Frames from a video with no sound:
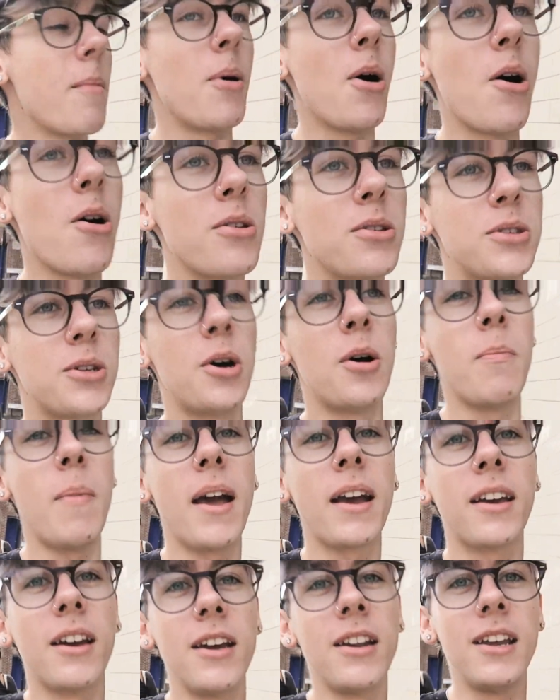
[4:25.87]
But also,
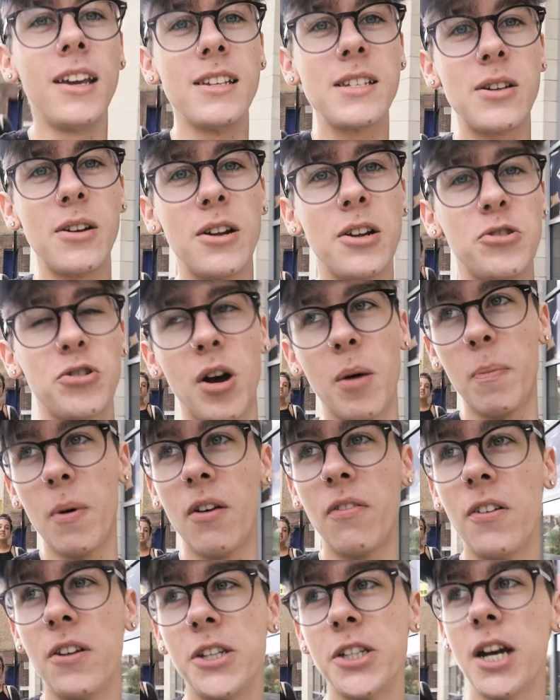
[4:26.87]
Megan is going to drop
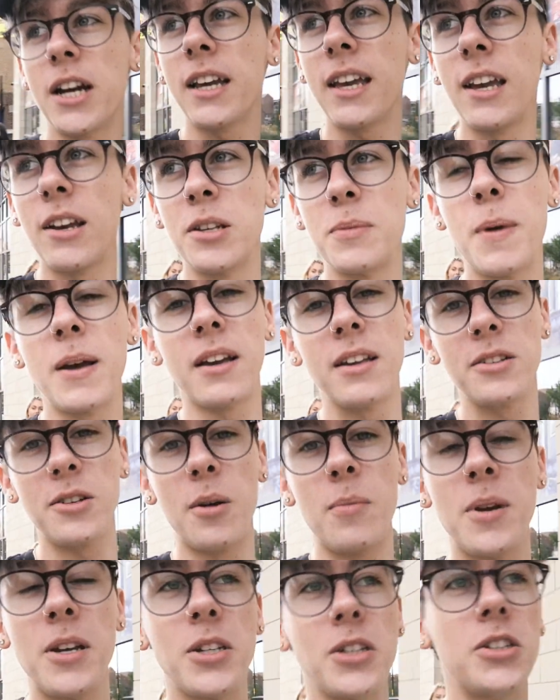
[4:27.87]
off her jacket because Megan's
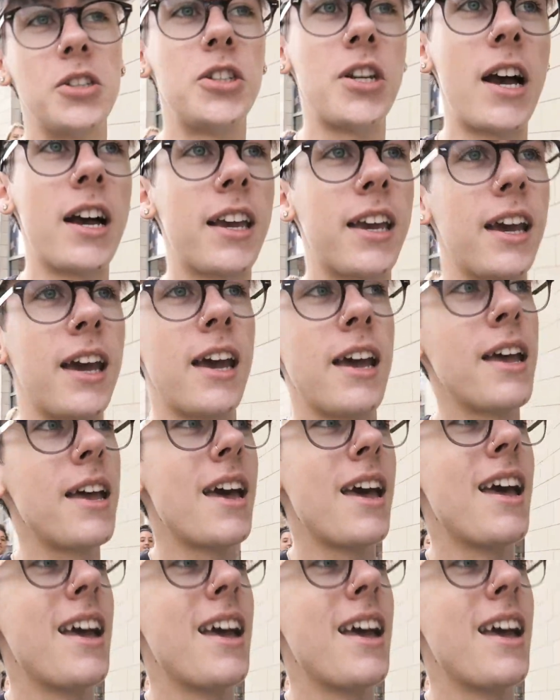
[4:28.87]
got Misha's jacket.